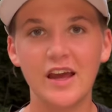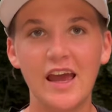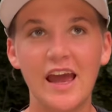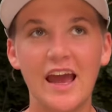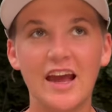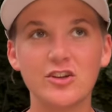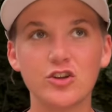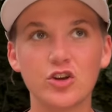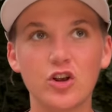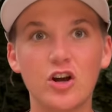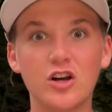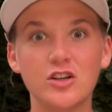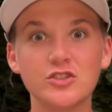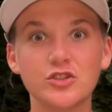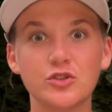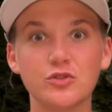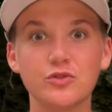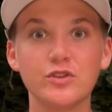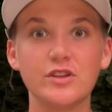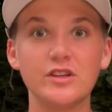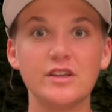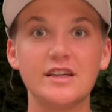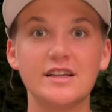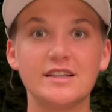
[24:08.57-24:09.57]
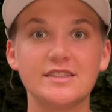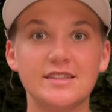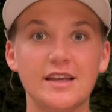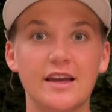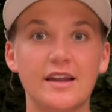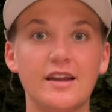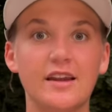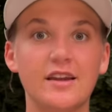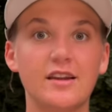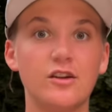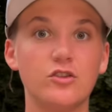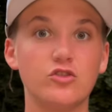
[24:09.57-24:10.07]
and you're also really
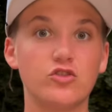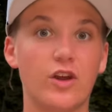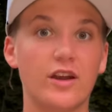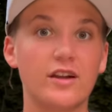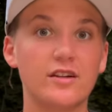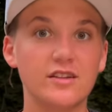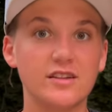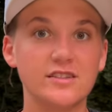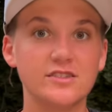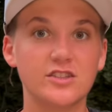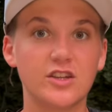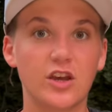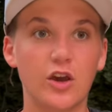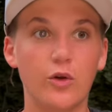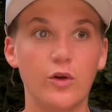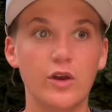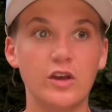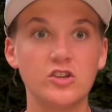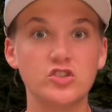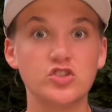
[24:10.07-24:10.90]
excited adrenaline's going